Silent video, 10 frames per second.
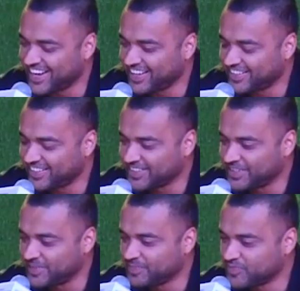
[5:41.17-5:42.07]
and
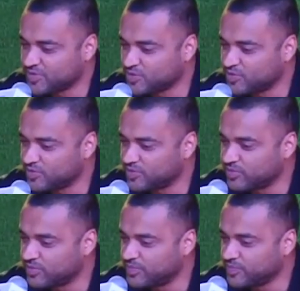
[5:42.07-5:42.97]
um,
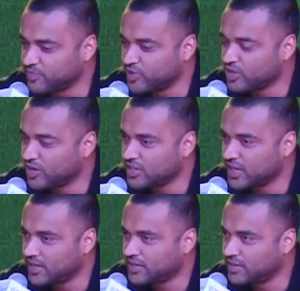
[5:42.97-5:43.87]
so uh, we thought
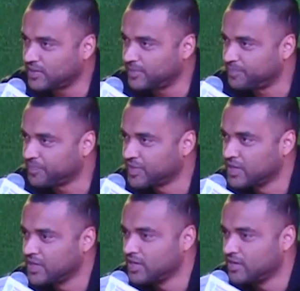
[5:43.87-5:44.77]
that um,
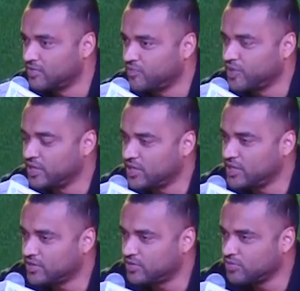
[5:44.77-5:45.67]
we
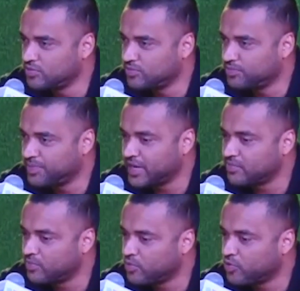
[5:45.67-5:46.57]
need to
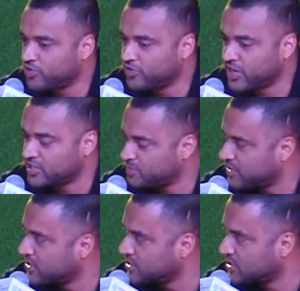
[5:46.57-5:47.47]
bring more
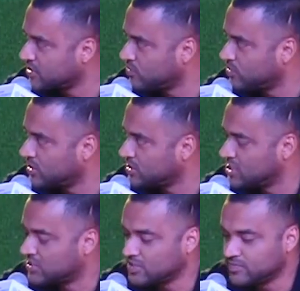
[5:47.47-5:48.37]
transparency into the
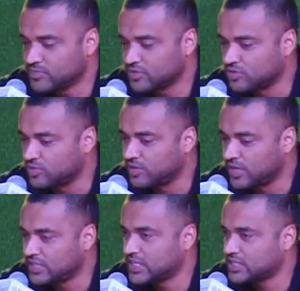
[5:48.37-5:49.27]
system. So
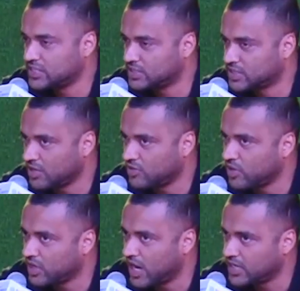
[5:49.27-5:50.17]
let's actually start
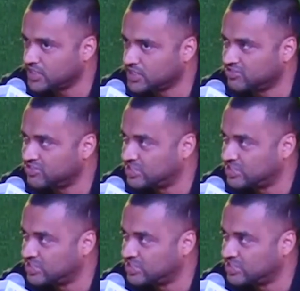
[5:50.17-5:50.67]
doing hygiene